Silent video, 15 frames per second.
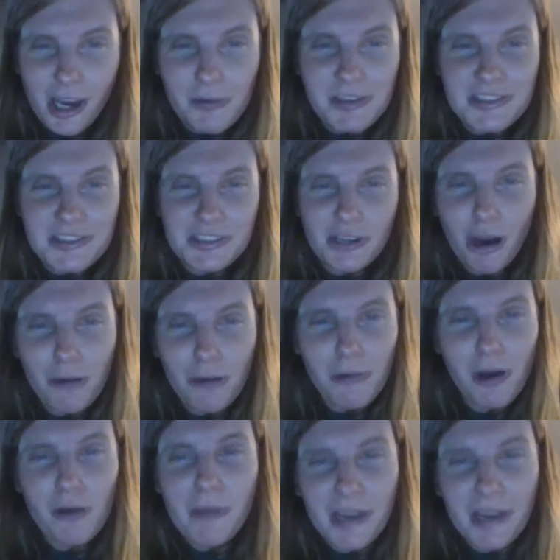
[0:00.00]
Oh, it's an
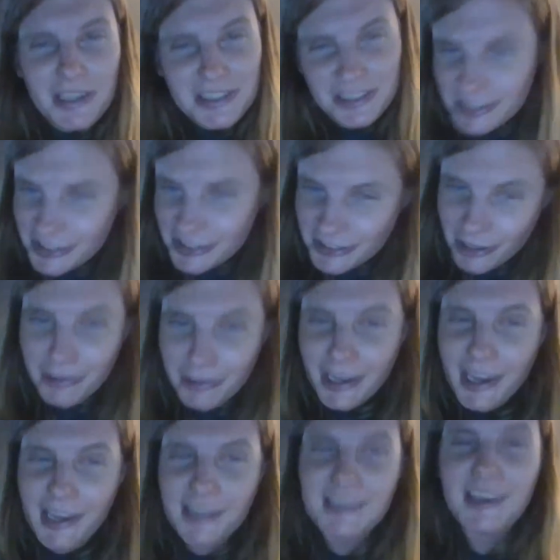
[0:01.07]
oomycete.
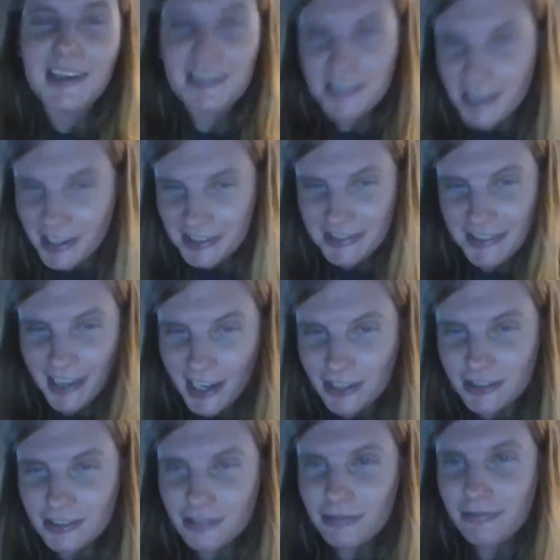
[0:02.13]
Okay, yes,
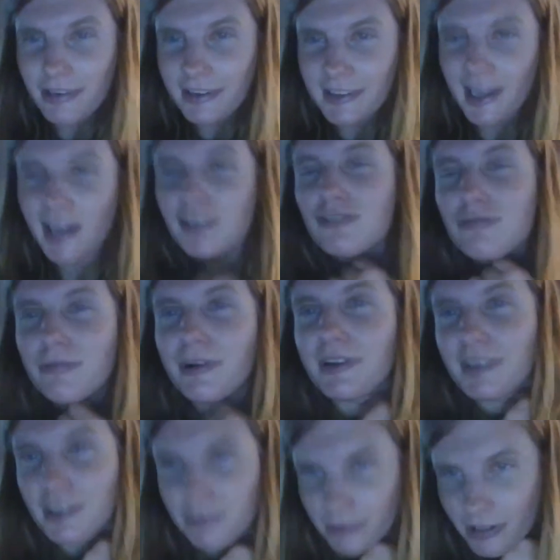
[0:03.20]
that's correct. That's
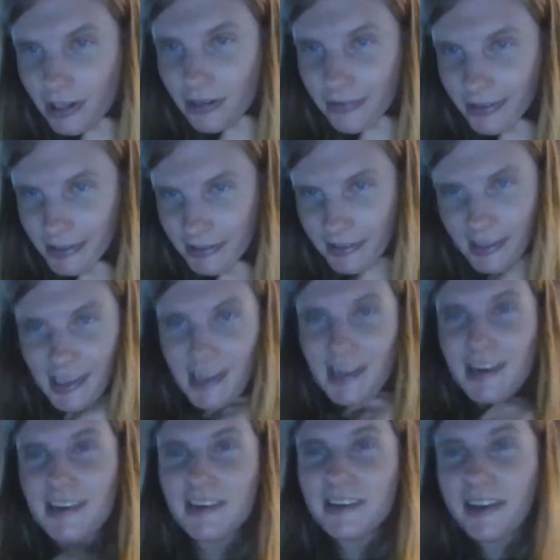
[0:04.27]
right. That's what. All right,
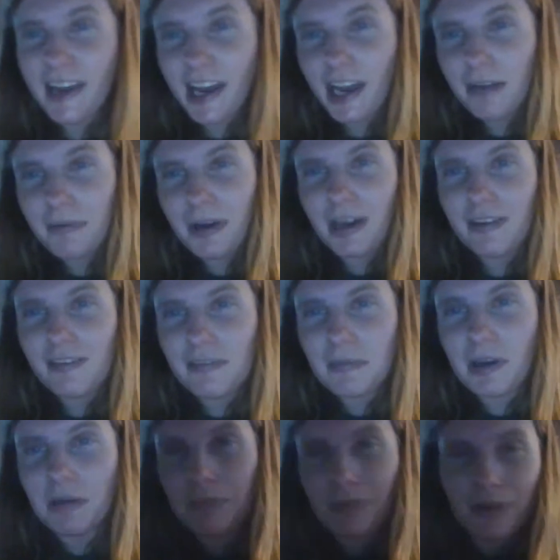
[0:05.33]
now I
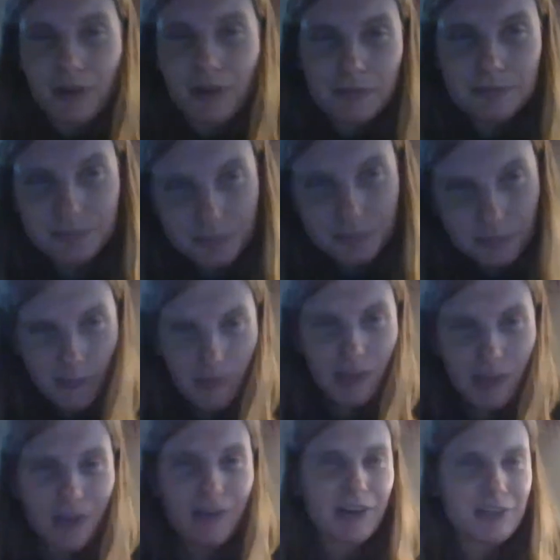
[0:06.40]
remember.
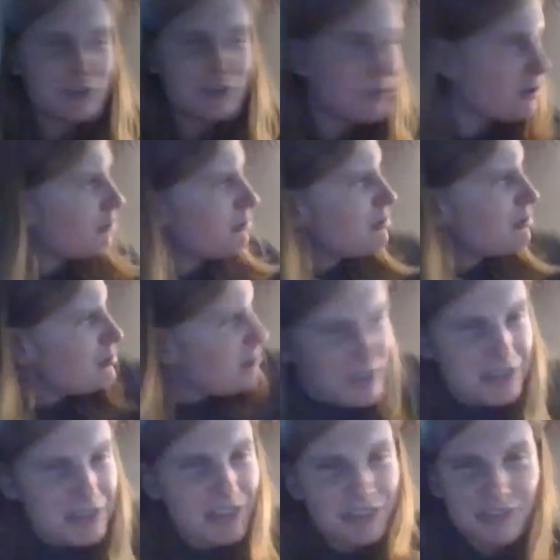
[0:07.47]
All right, so
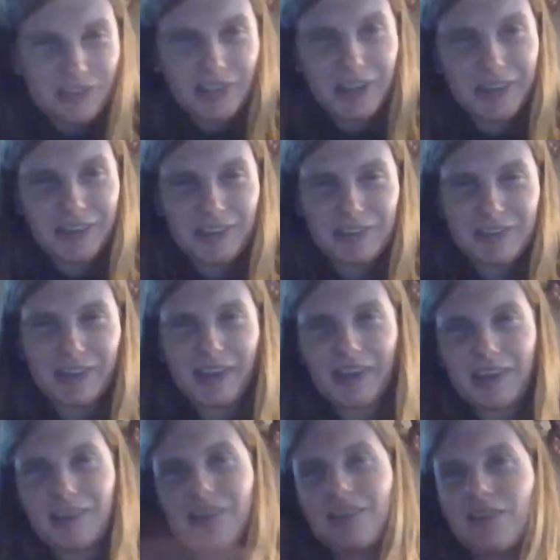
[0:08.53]
oomycetes are like these,
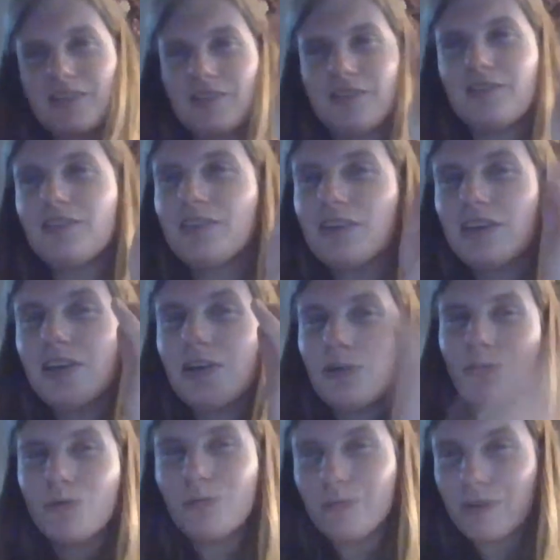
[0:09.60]
like
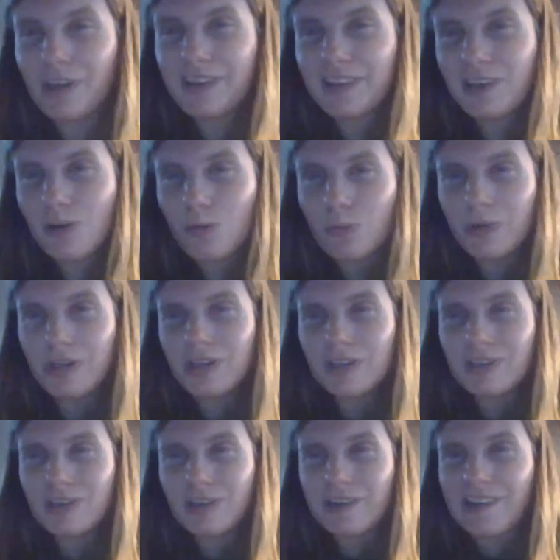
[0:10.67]
it's like a
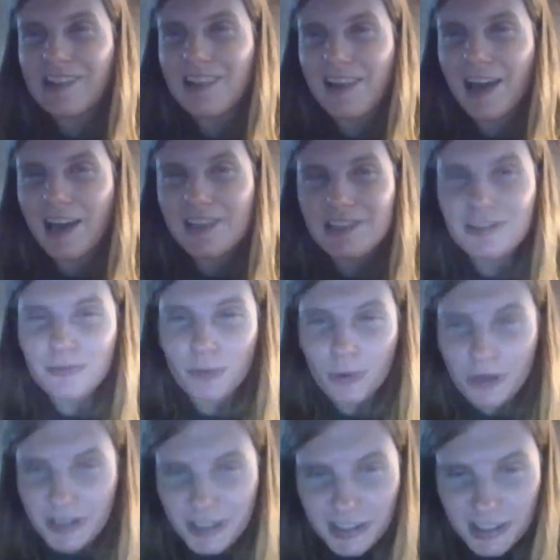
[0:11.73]
weird class of
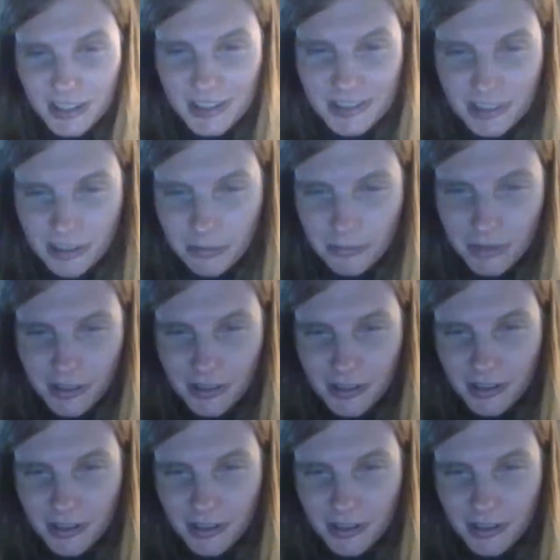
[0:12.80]
organism.